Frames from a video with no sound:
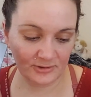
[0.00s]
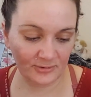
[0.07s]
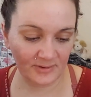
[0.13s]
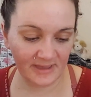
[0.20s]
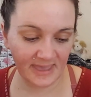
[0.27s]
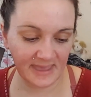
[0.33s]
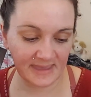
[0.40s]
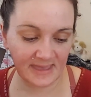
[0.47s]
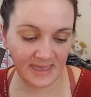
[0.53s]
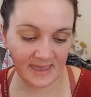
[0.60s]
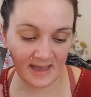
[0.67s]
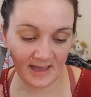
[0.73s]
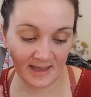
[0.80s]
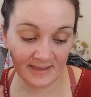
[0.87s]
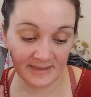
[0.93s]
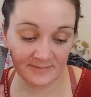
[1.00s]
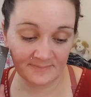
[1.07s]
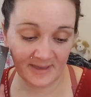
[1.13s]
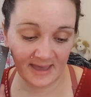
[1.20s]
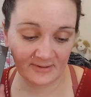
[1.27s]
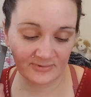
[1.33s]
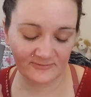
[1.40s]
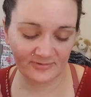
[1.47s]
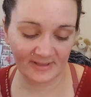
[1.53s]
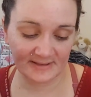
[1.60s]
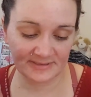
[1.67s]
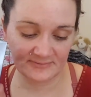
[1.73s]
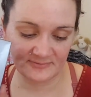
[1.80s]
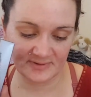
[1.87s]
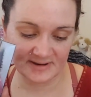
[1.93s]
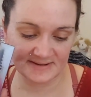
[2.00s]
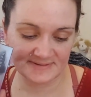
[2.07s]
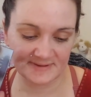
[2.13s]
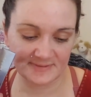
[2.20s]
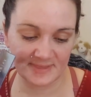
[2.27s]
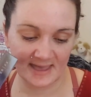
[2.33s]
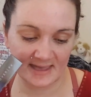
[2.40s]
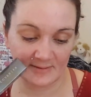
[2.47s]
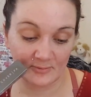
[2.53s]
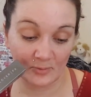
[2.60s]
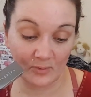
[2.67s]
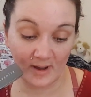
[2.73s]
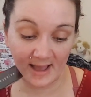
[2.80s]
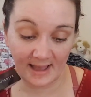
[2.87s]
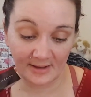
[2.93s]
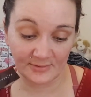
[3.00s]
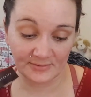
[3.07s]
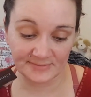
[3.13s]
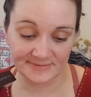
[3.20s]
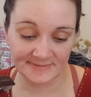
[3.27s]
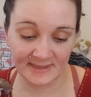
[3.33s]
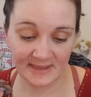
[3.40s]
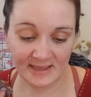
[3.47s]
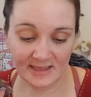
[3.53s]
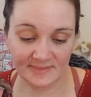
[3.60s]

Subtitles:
create a high-impact reflective finish that wows.